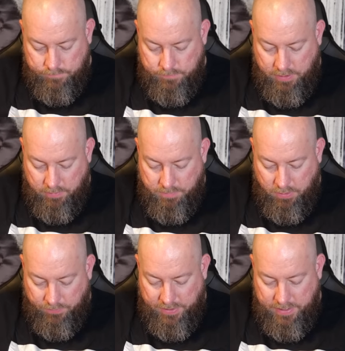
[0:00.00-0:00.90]
They're
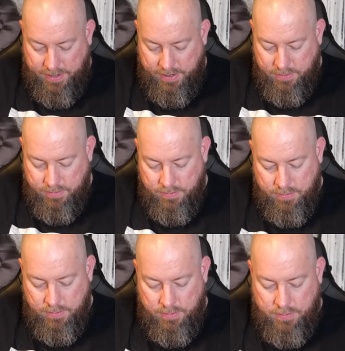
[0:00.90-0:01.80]
both in there.
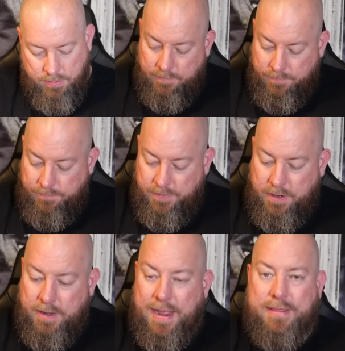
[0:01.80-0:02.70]

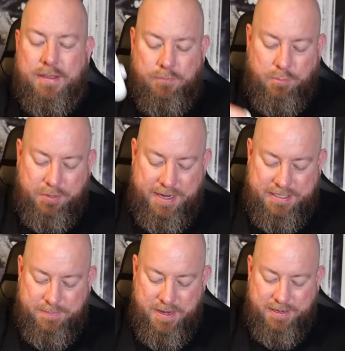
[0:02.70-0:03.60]
Then you got the
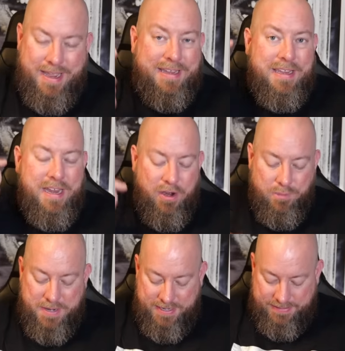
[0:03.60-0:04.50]
replacement like
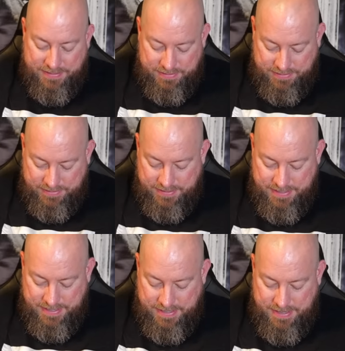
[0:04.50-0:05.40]
earpieces.
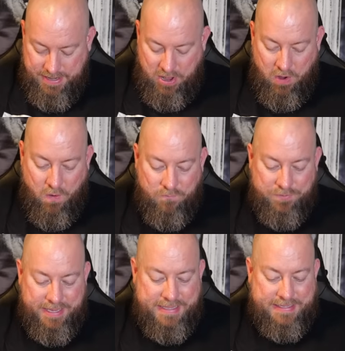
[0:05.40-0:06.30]

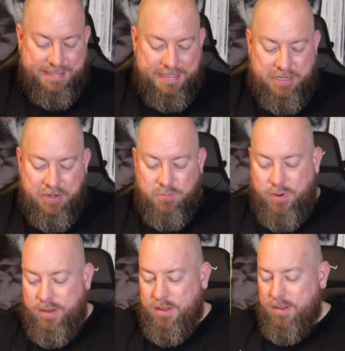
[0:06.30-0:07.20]
Hopefully this is a good
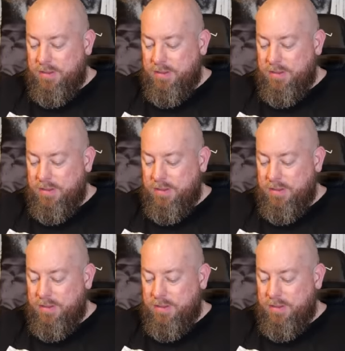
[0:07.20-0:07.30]
one.